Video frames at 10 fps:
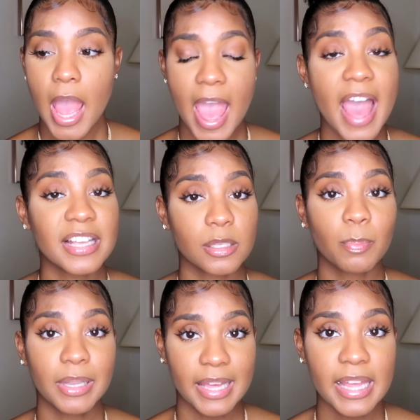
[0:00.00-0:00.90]
as
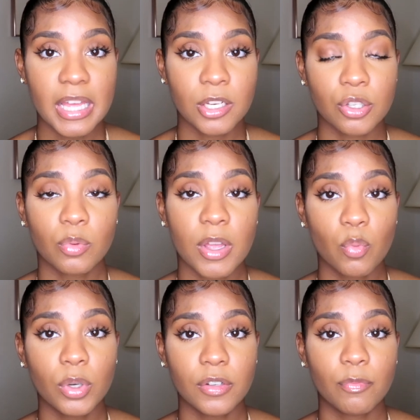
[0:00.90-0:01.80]
planned. So they
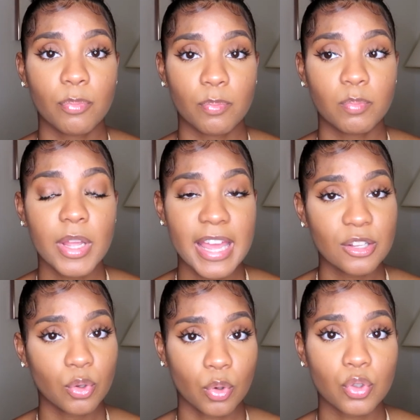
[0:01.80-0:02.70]
would have
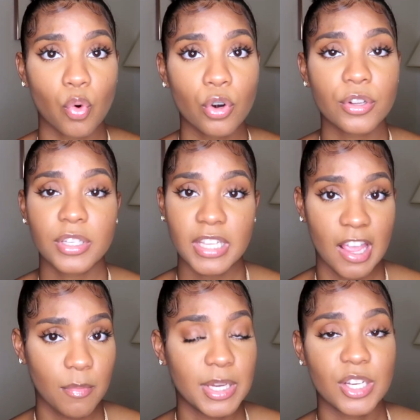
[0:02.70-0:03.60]
canceled those orders and
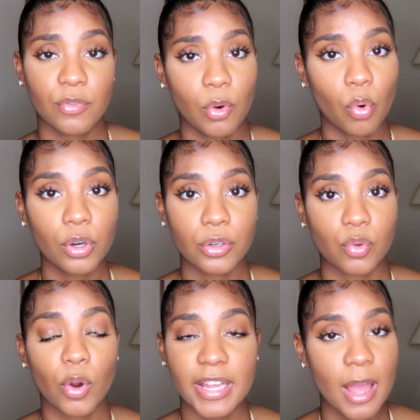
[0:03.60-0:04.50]
gave me different orders,
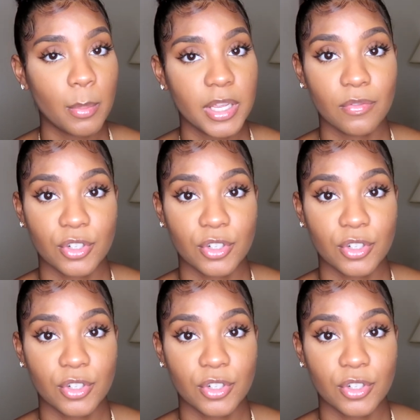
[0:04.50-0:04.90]
or kept me in